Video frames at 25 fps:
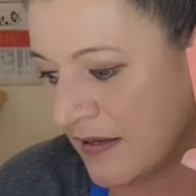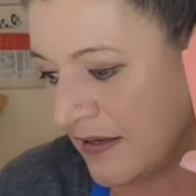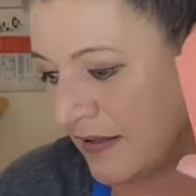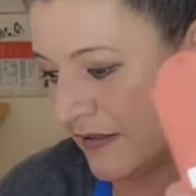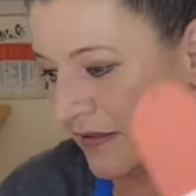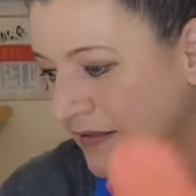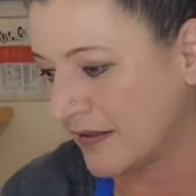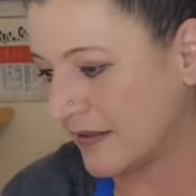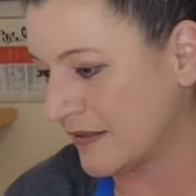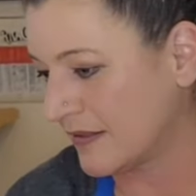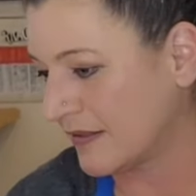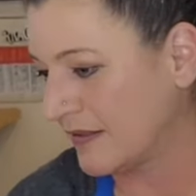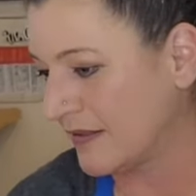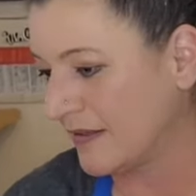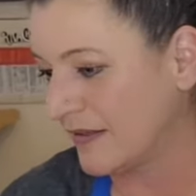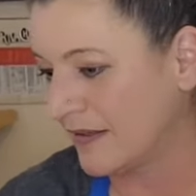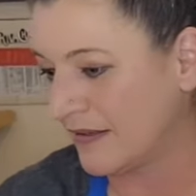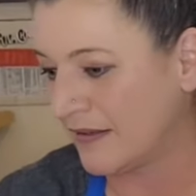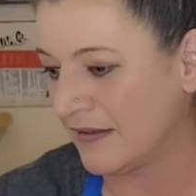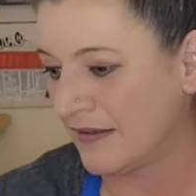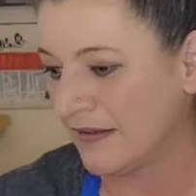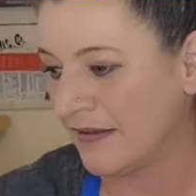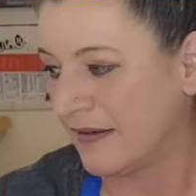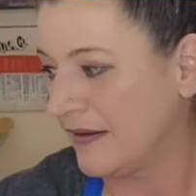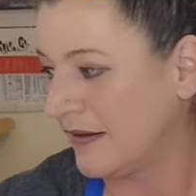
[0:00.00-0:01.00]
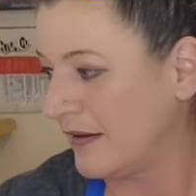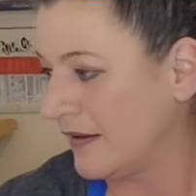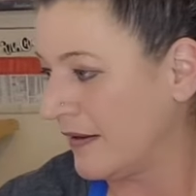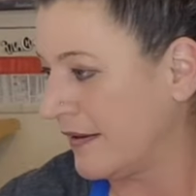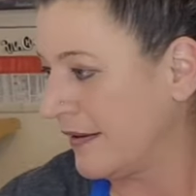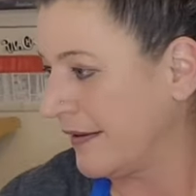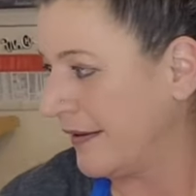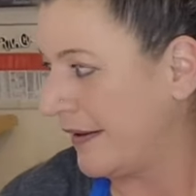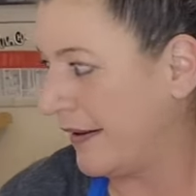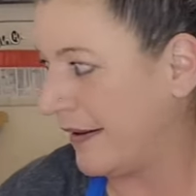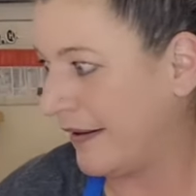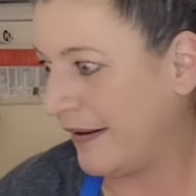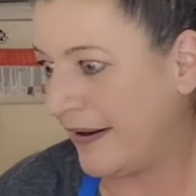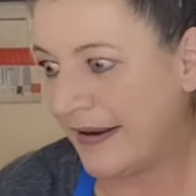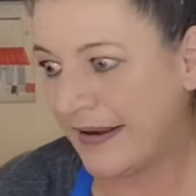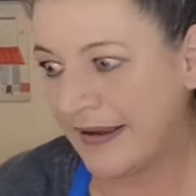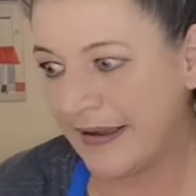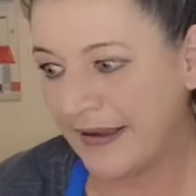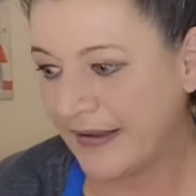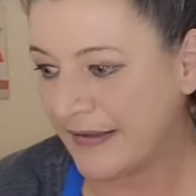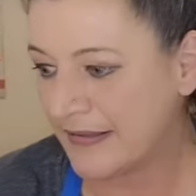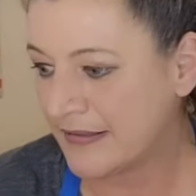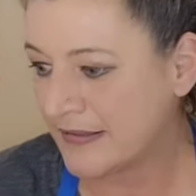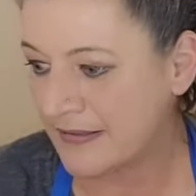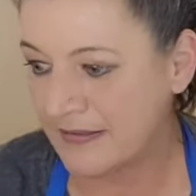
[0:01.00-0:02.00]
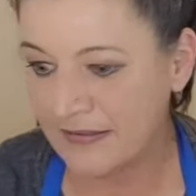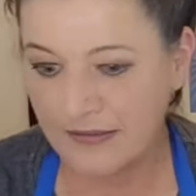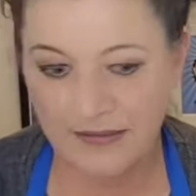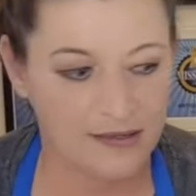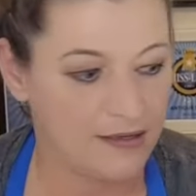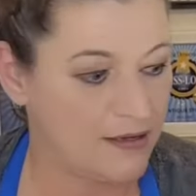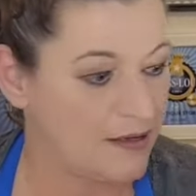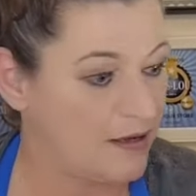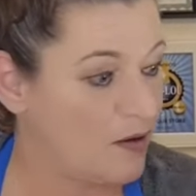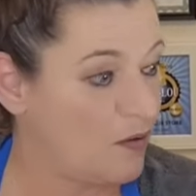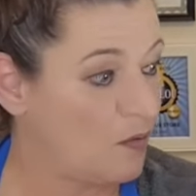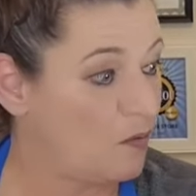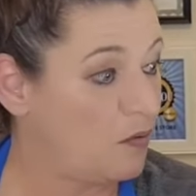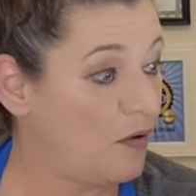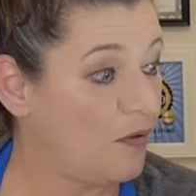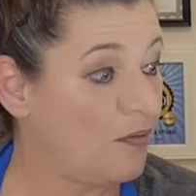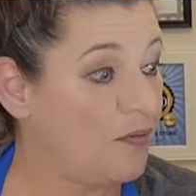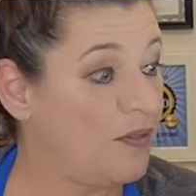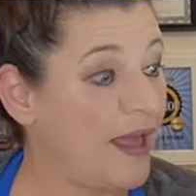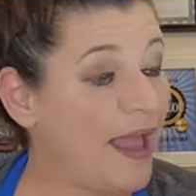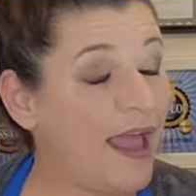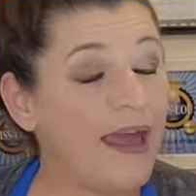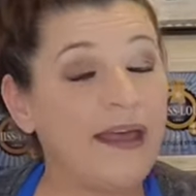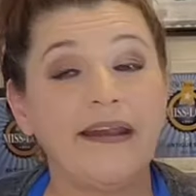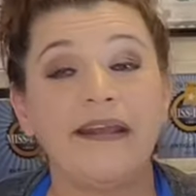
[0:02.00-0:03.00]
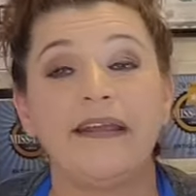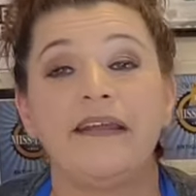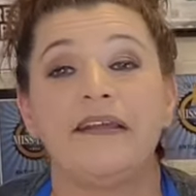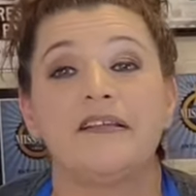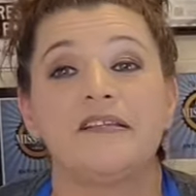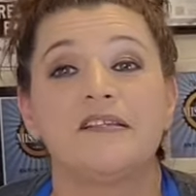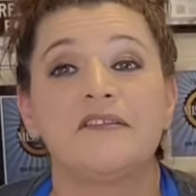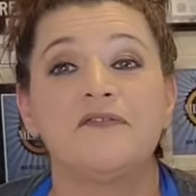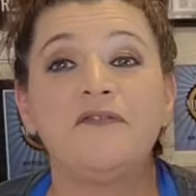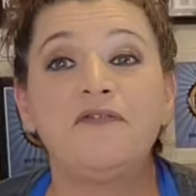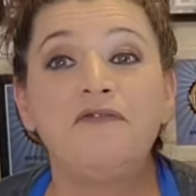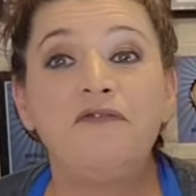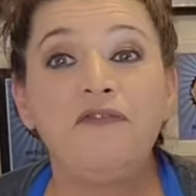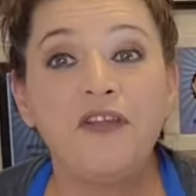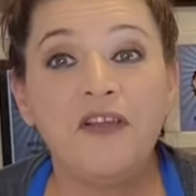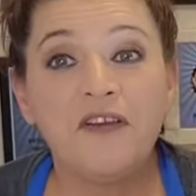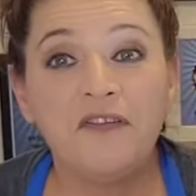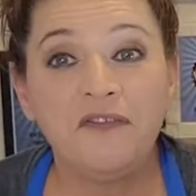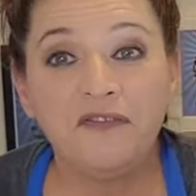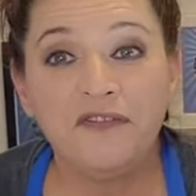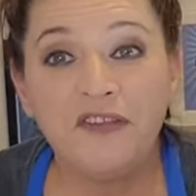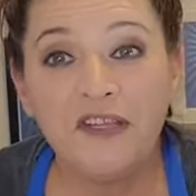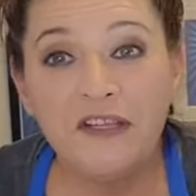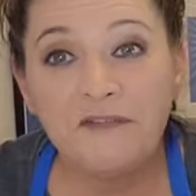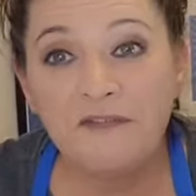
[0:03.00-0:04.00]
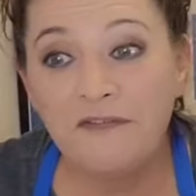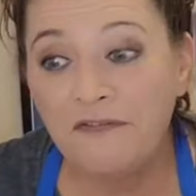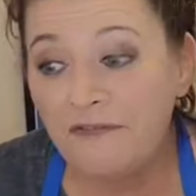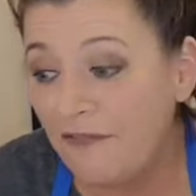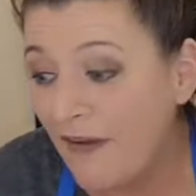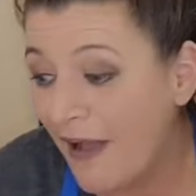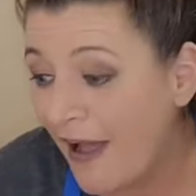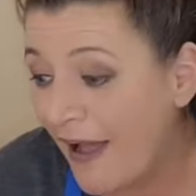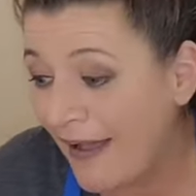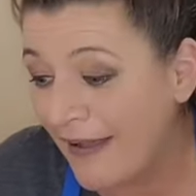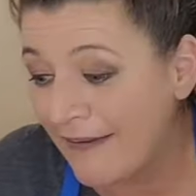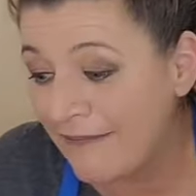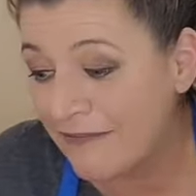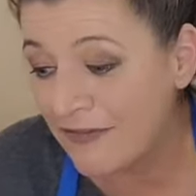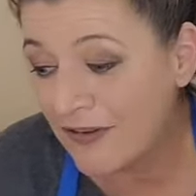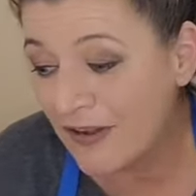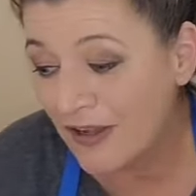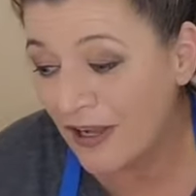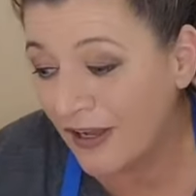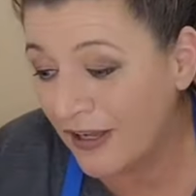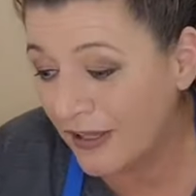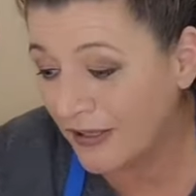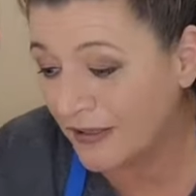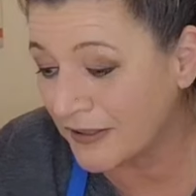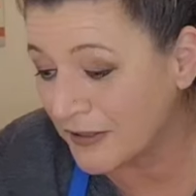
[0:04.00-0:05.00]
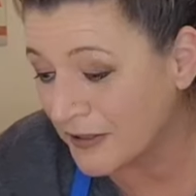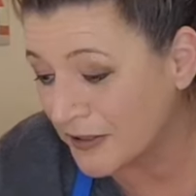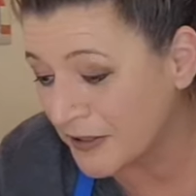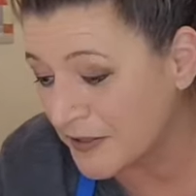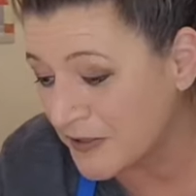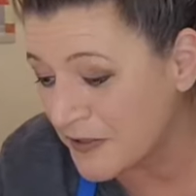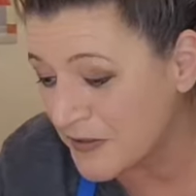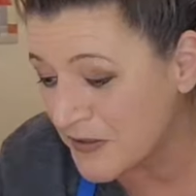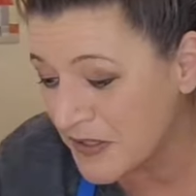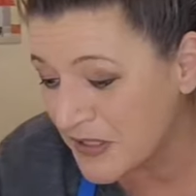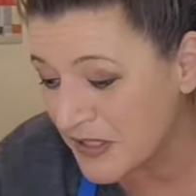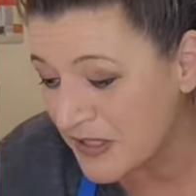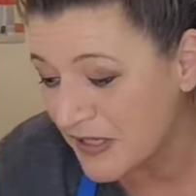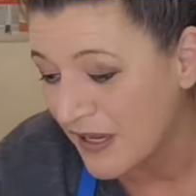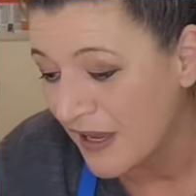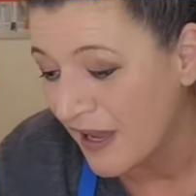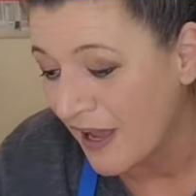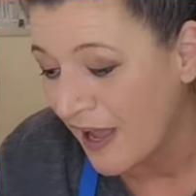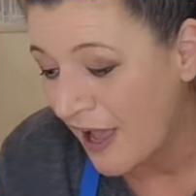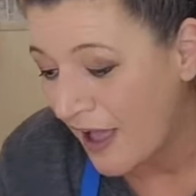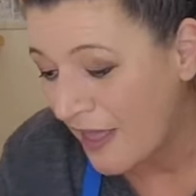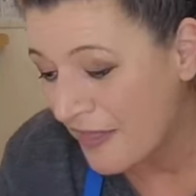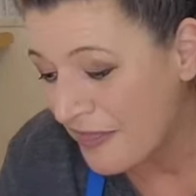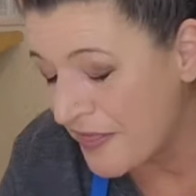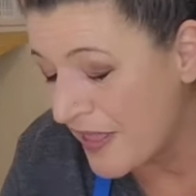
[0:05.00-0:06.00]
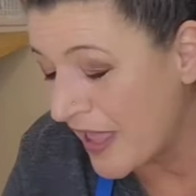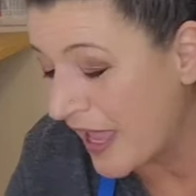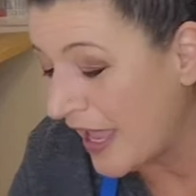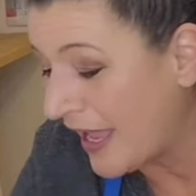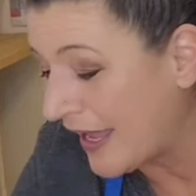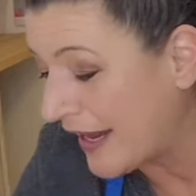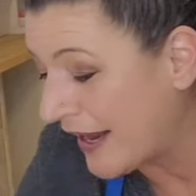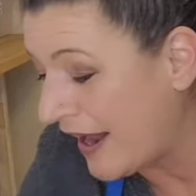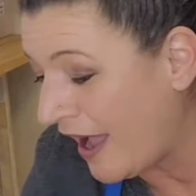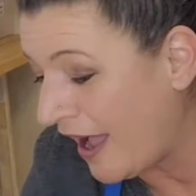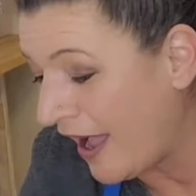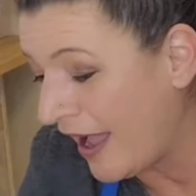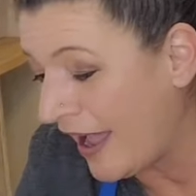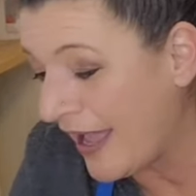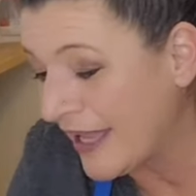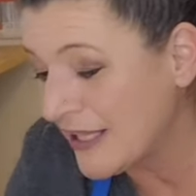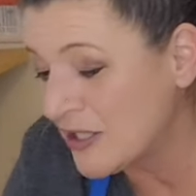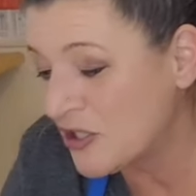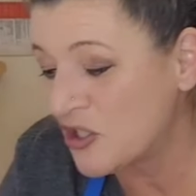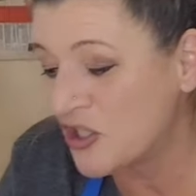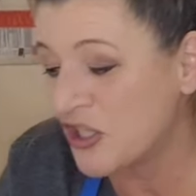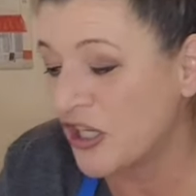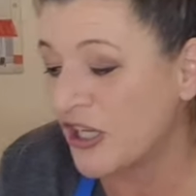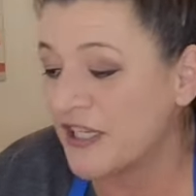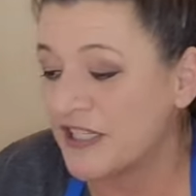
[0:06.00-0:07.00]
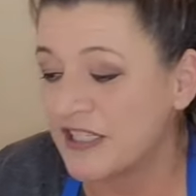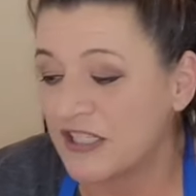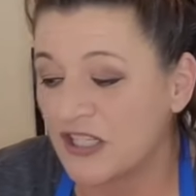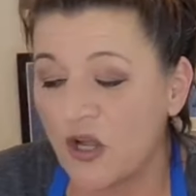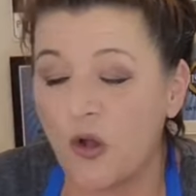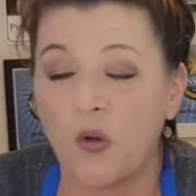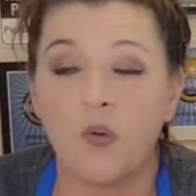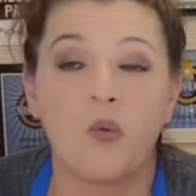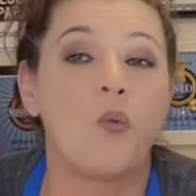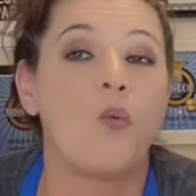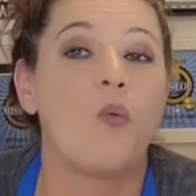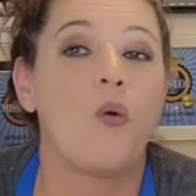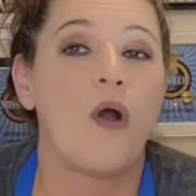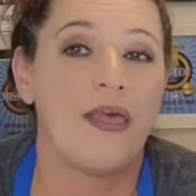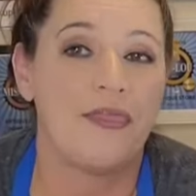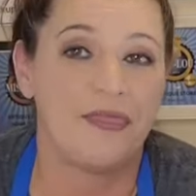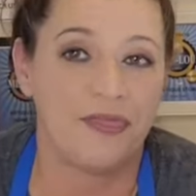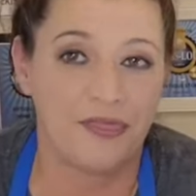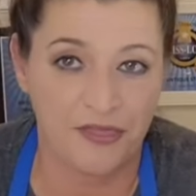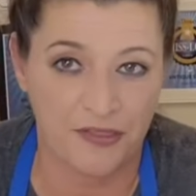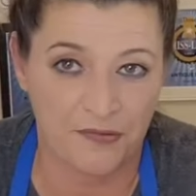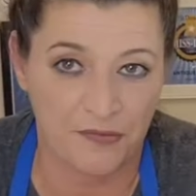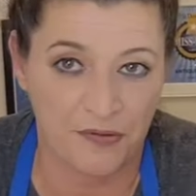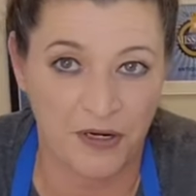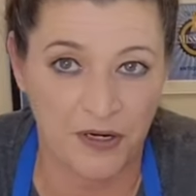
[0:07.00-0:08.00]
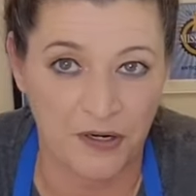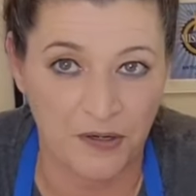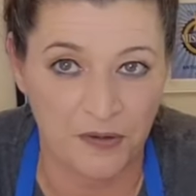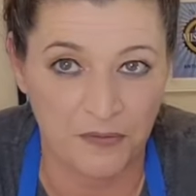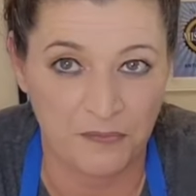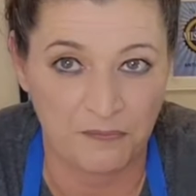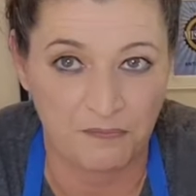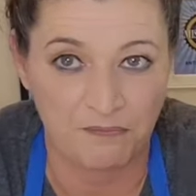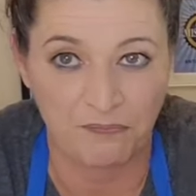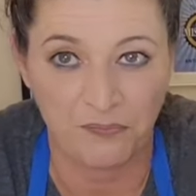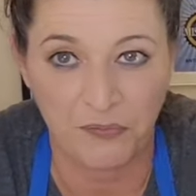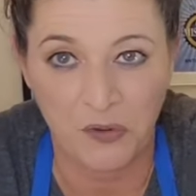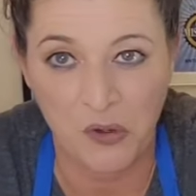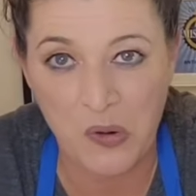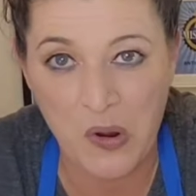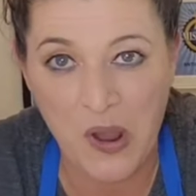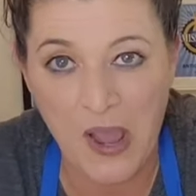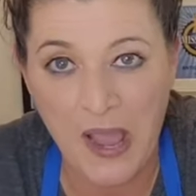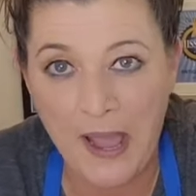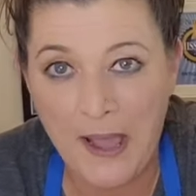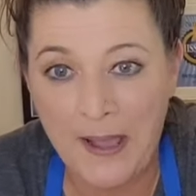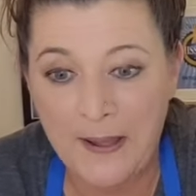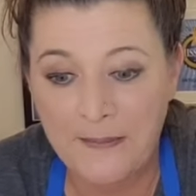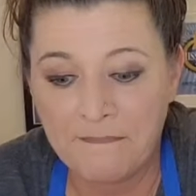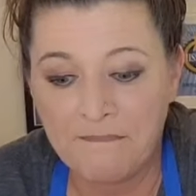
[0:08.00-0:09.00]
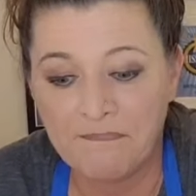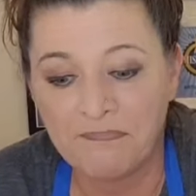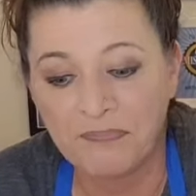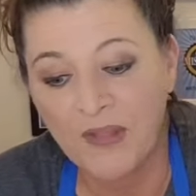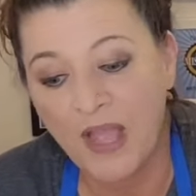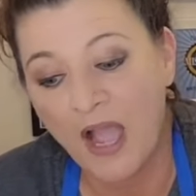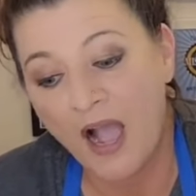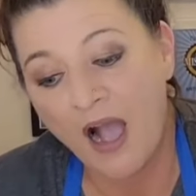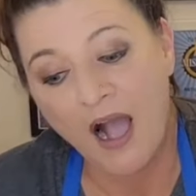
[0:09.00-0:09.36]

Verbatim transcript: the color. All right, guys. Well, that is 55 colors that I just went through, okay?